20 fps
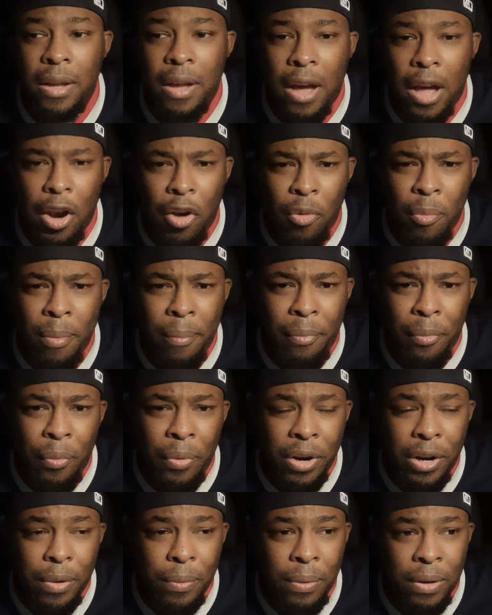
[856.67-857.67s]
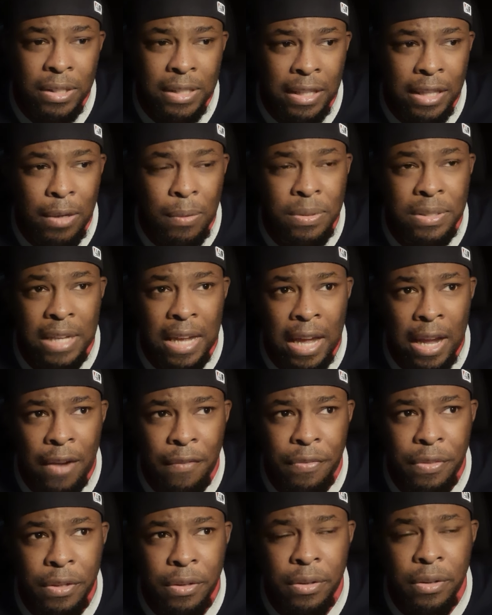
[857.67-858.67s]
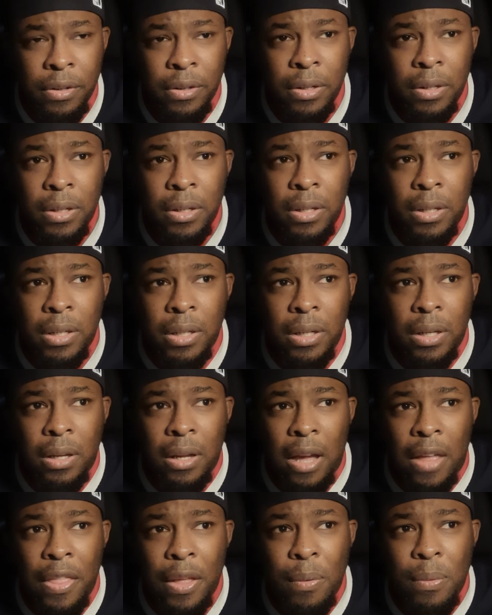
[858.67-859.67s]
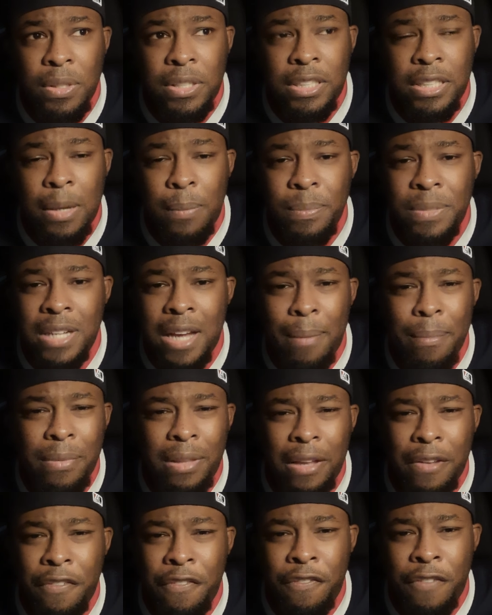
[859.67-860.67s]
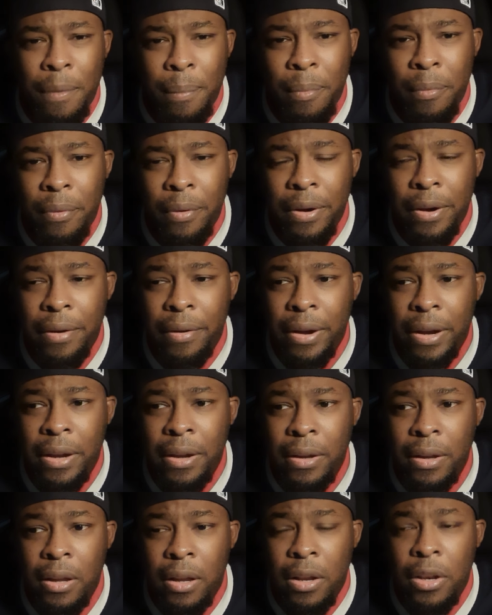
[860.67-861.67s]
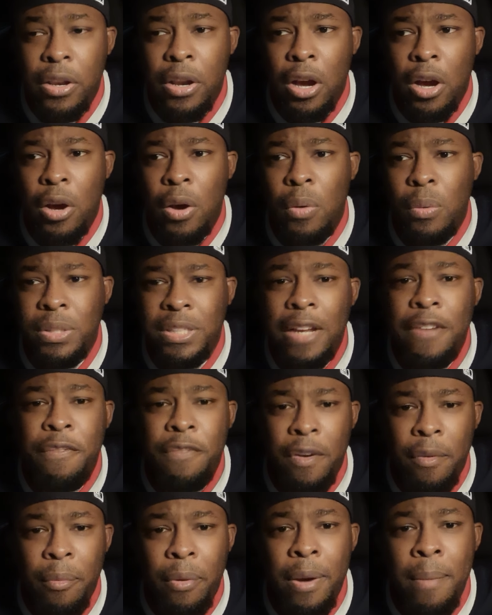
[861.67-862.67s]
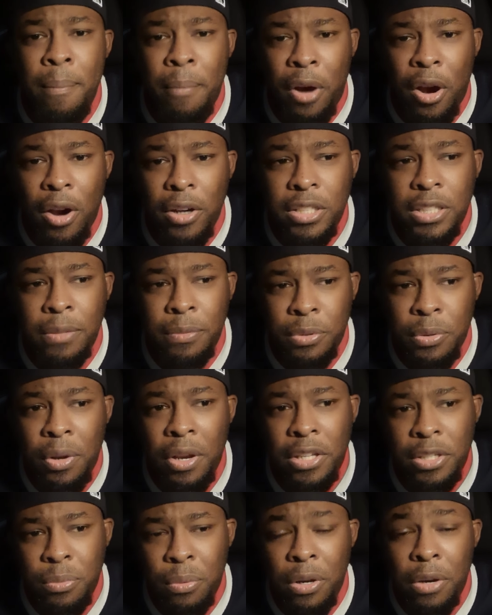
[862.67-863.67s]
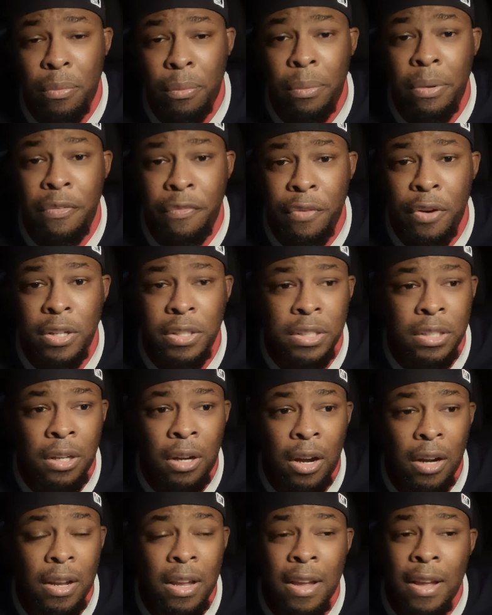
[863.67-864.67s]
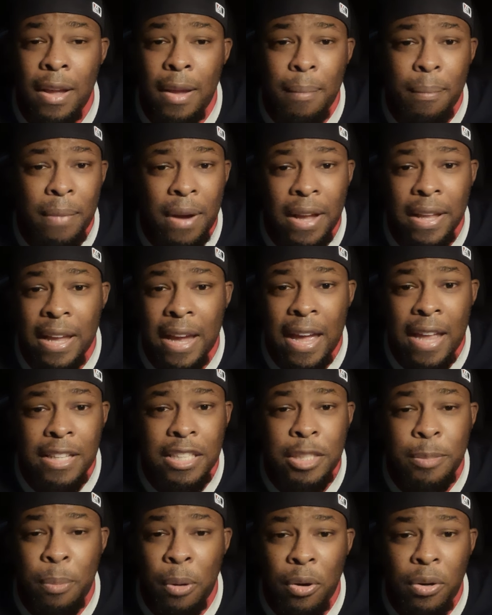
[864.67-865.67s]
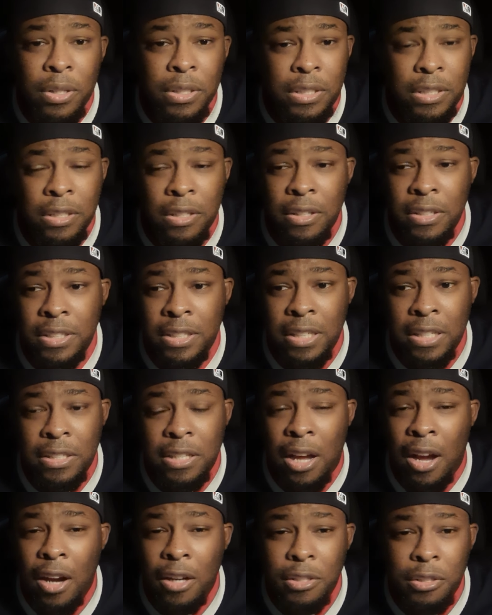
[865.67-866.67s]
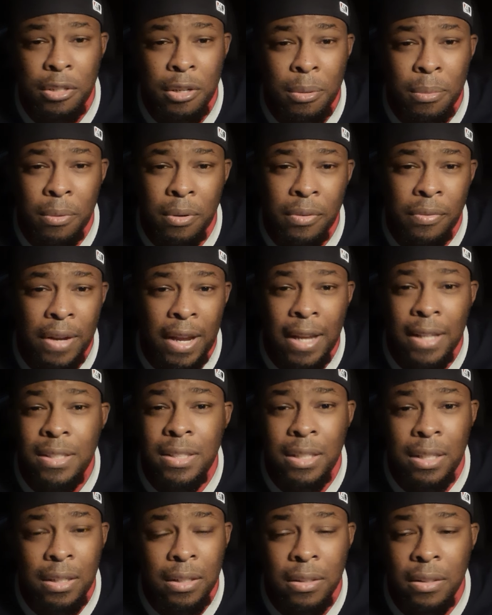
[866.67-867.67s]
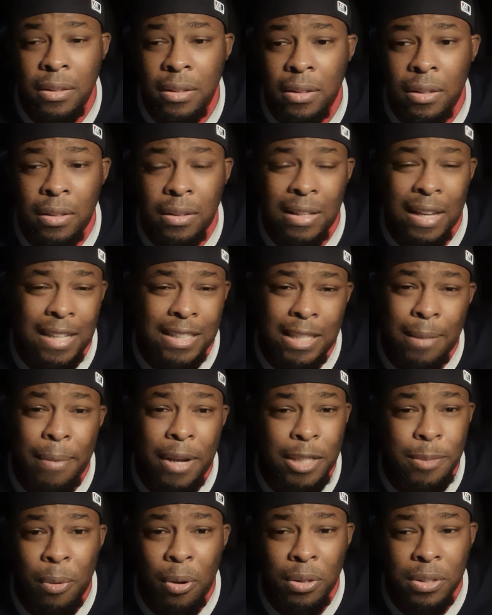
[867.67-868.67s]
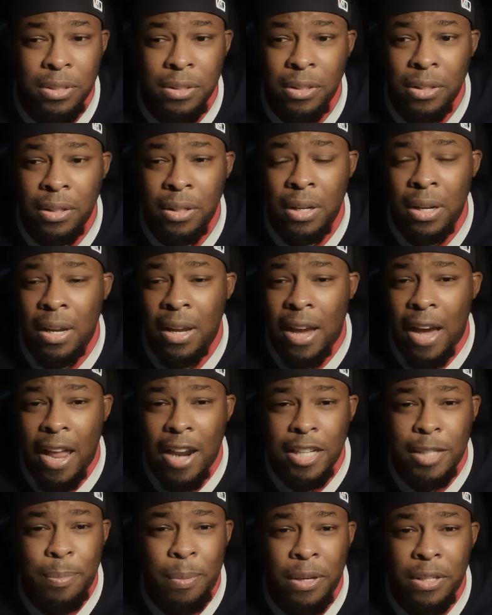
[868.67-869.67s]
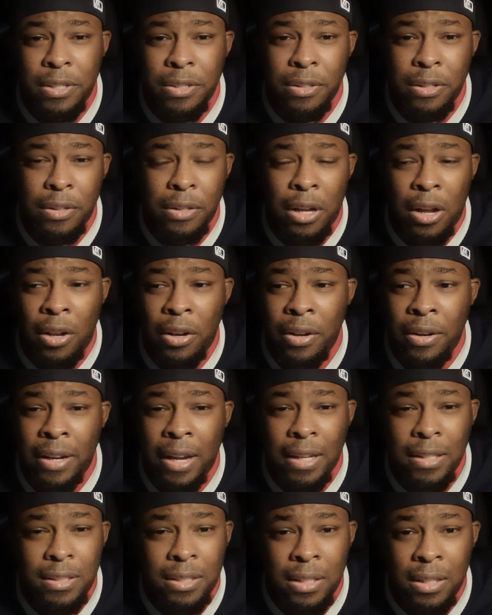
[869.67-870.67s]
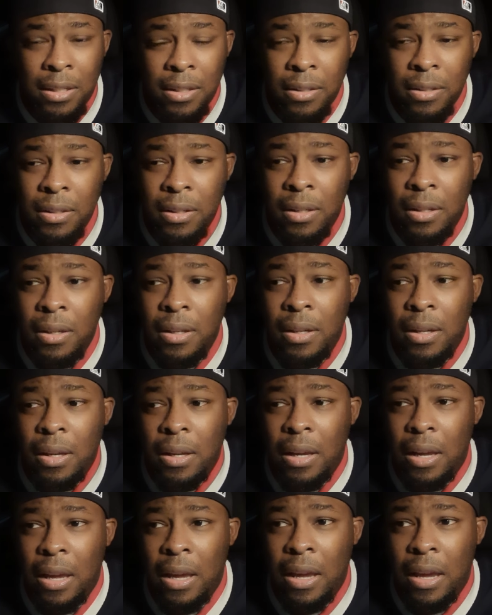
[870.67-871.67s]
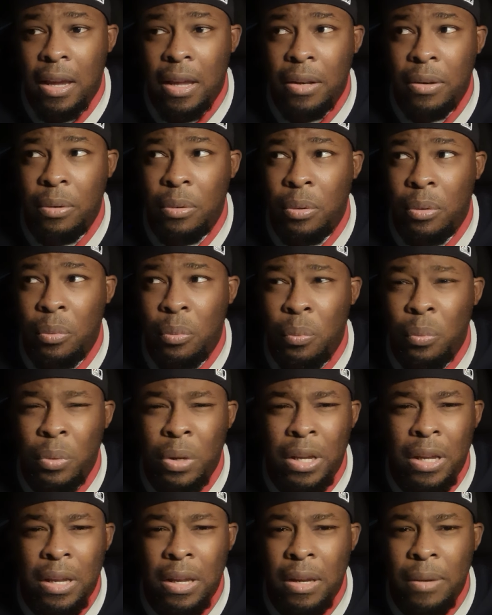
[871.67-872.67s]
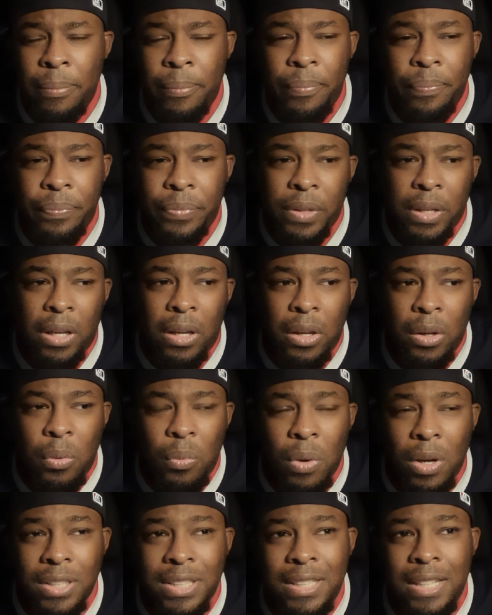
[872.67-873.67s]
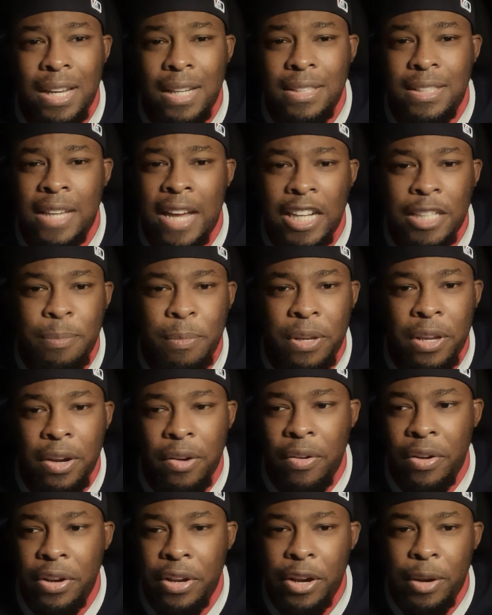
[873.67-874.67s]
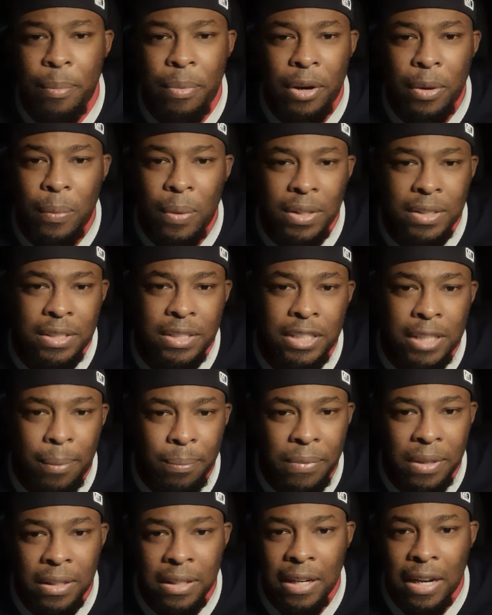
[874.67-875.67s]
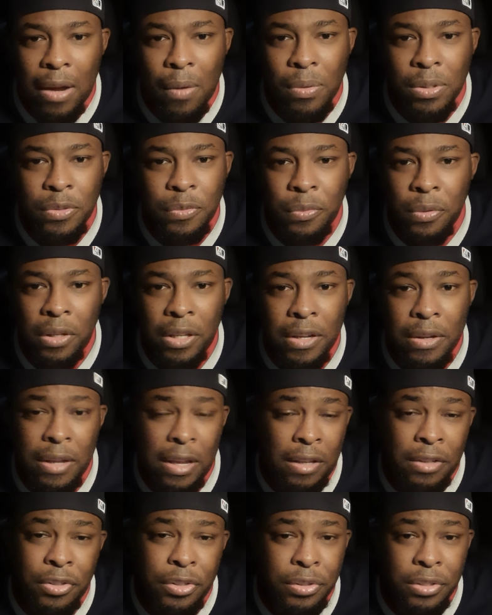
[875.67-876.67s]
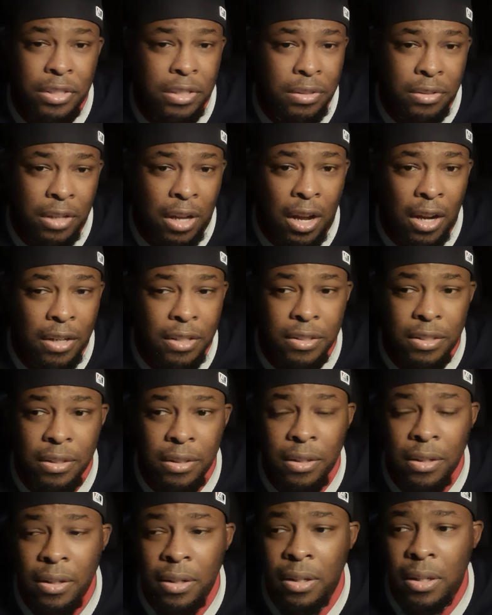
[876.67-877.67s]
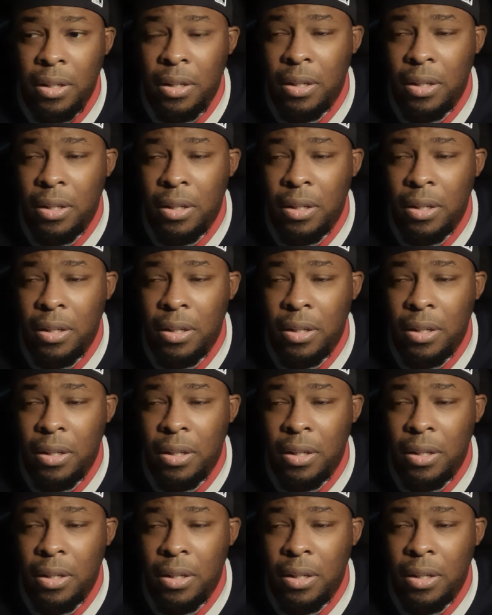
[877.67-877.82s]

I don't remember when it was. I think it was sometime in February. No, it was February, March of 2020 when we first talked. Mind you, I hadn't spoken to her since October of 18. Last time I spoke to her. I didn't speak to her all in 19. And she had texted me here and there, but it wasn't something that I was really interested in talking to her.